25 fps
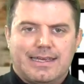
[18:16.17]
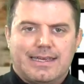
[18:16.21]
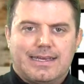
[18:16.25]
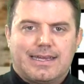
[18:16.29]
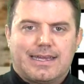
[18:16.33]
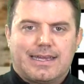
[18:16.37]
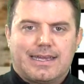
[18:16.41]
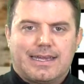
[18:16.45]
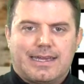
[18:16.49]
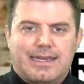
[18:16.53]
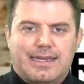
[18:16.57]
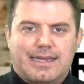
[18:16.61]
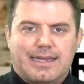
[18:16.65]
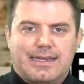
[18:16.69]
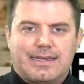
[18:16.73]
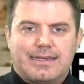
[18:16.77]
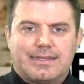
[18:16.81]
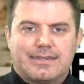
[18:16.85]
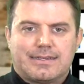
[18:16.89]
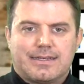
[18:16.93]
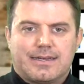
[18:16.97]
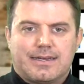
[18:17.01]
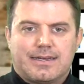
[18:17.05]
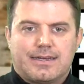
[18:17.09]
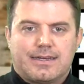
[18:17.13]

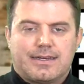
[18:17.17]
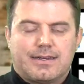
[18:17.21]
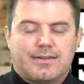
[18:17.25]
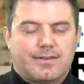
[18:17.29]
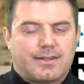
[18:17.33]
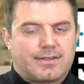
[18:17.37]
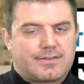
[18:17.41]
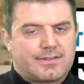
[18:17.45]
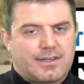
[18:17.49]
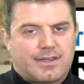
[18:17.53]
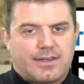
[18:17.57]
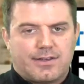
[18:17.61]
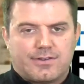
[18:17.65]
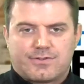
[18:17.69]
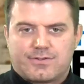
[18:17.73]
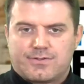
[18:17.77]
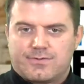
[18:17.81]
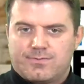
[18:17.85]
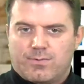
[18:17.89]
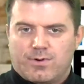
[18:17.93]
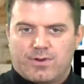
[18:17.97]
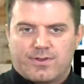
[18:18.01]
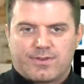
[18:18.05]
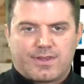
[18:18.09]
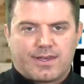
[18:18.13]
And I tell you, it's
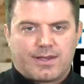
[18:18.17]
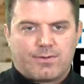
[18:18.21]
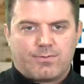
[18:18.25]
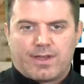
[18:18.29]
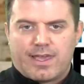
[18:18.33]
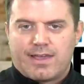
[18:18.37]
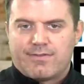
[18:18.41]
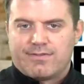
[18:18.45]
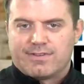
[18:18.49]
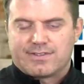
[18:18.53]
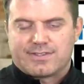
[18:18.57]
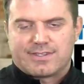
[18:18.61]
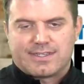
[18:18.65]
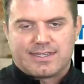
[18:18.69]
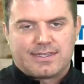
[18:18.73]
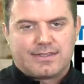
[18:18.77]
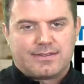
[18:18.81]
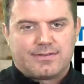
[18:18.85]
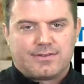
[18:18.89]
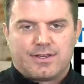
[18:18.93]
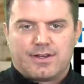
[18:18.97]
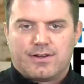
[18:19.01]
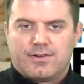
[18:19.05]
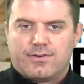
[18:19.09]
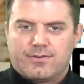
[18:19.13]
one thing we haven't seen,